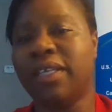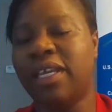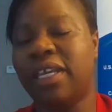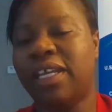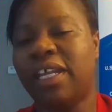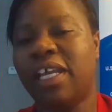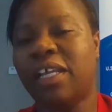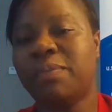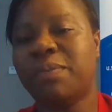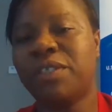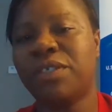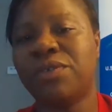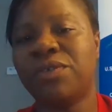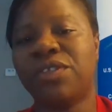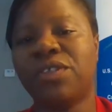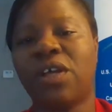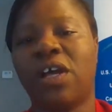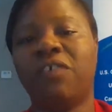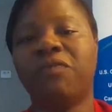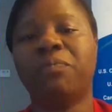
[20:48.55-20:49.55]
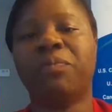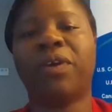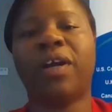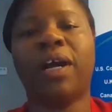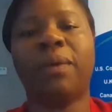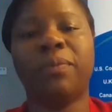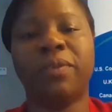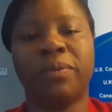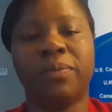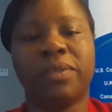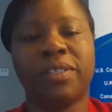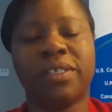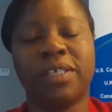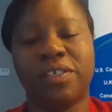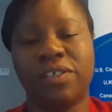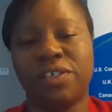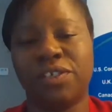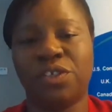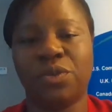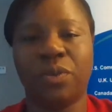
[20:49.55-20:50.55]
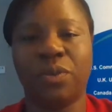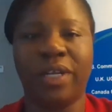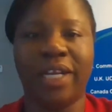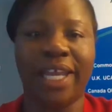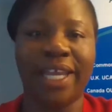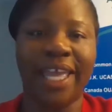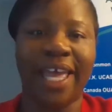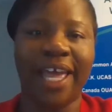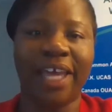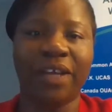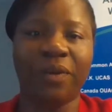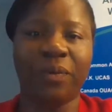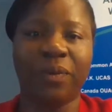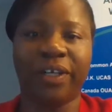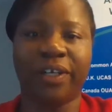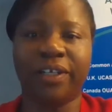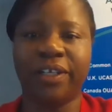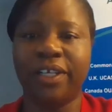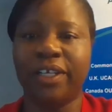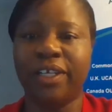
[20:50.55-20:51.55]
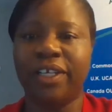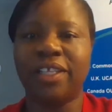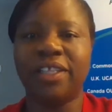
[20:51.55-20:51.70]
It helps you solve problems, such as the one I had where